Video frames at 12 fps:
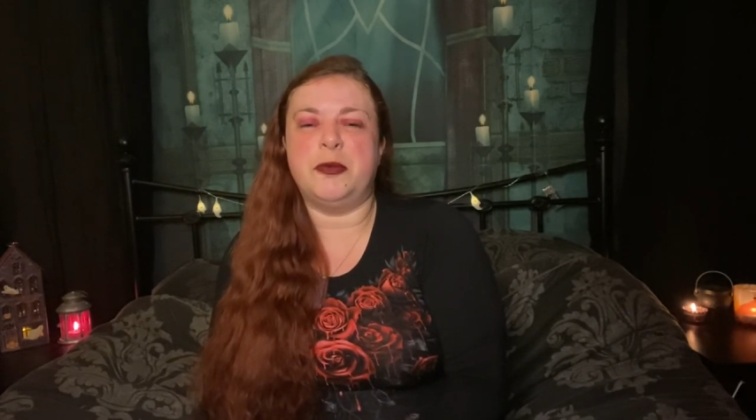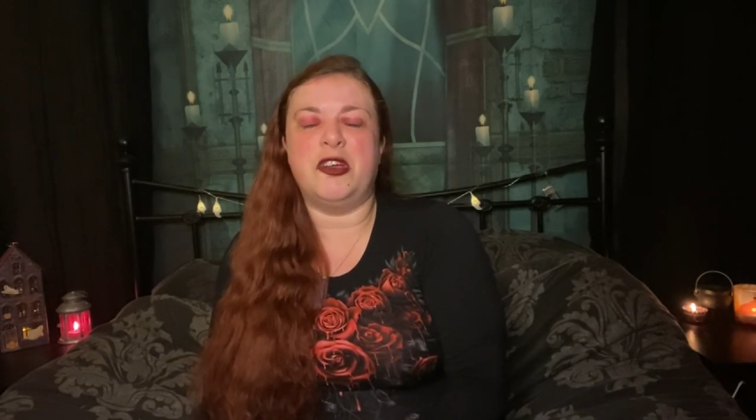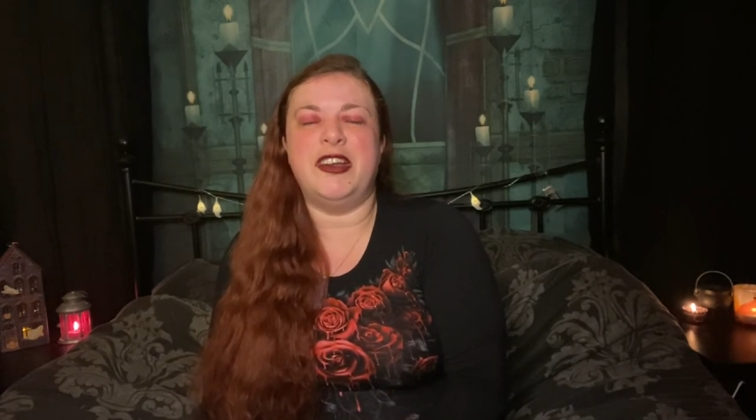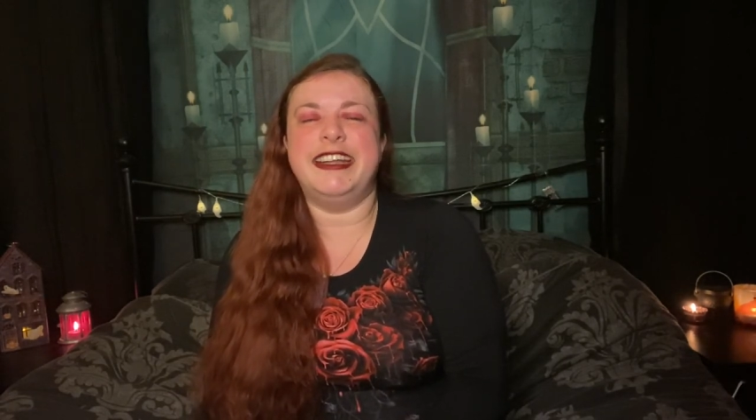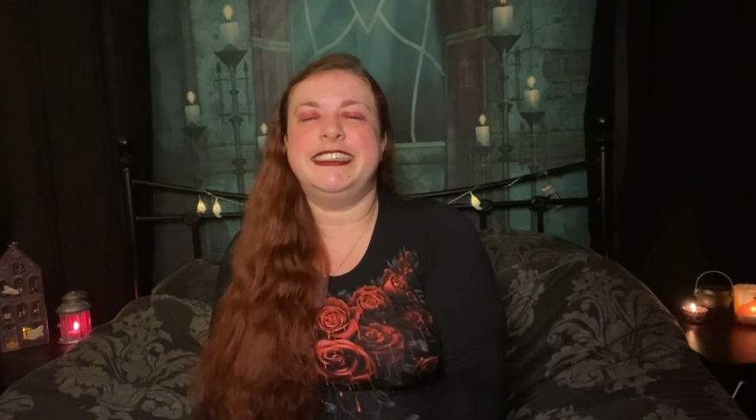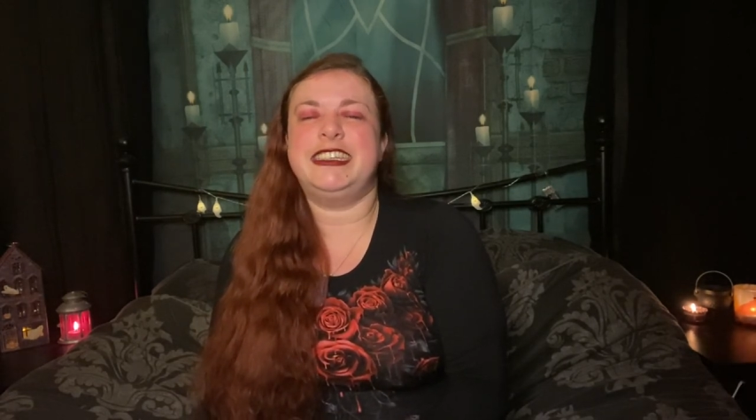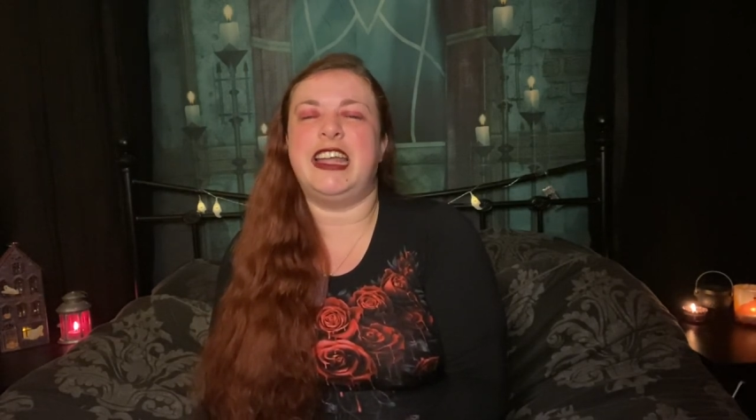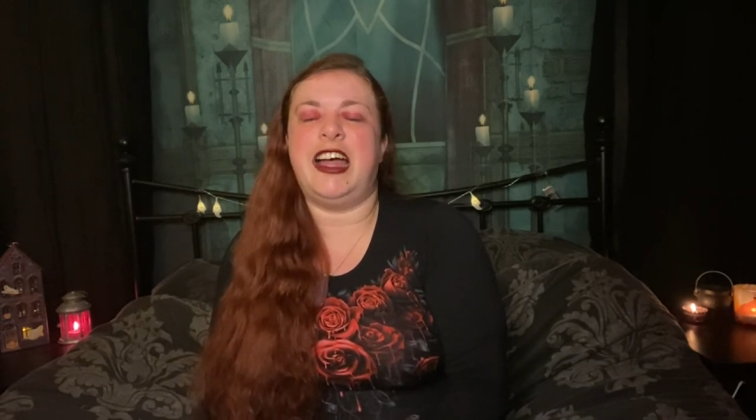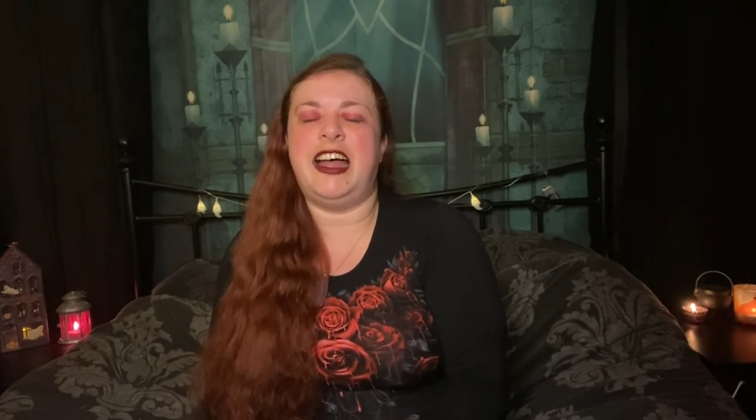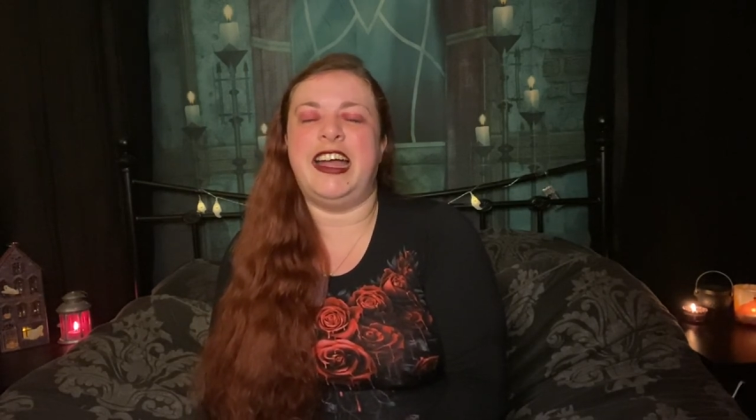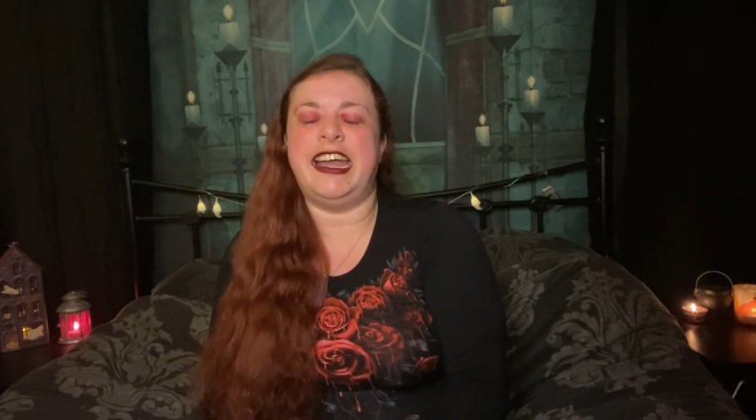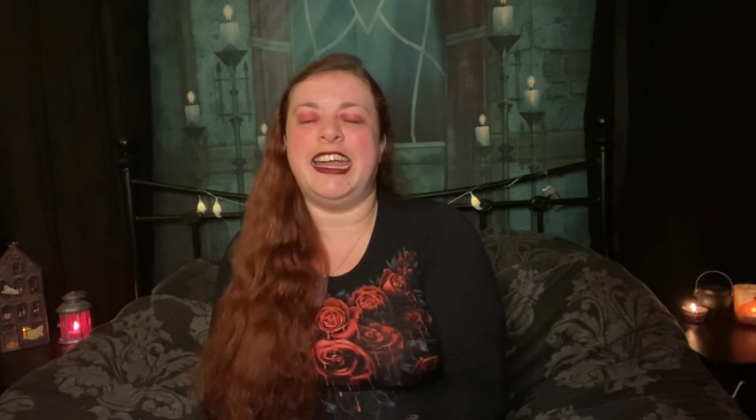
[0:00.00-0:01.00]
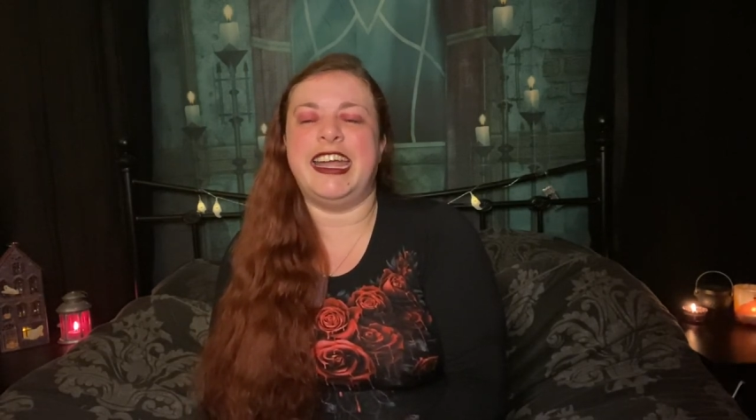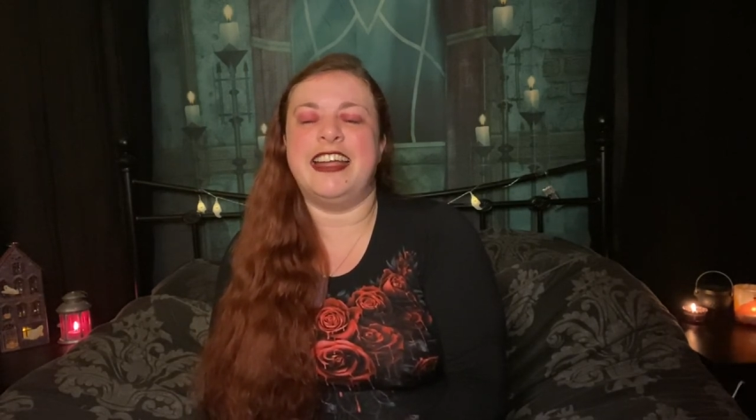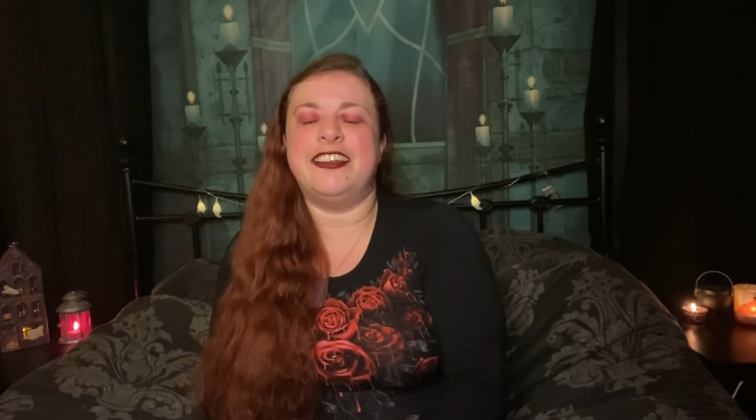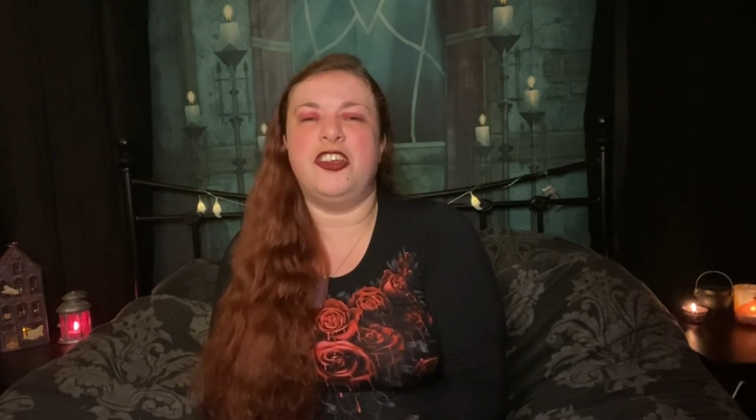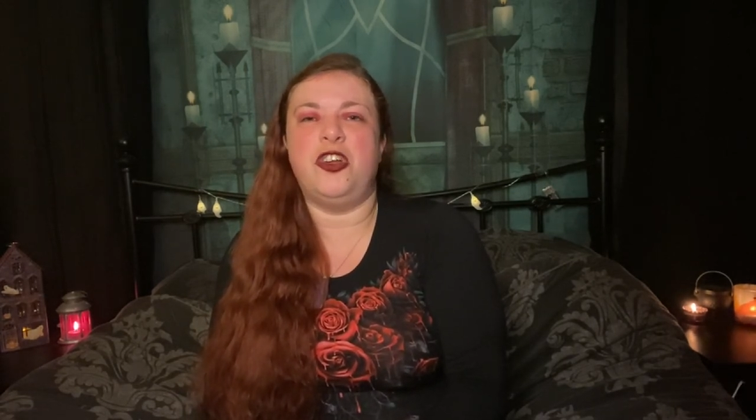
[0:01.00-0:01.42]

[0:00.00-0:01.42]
be honest, I get a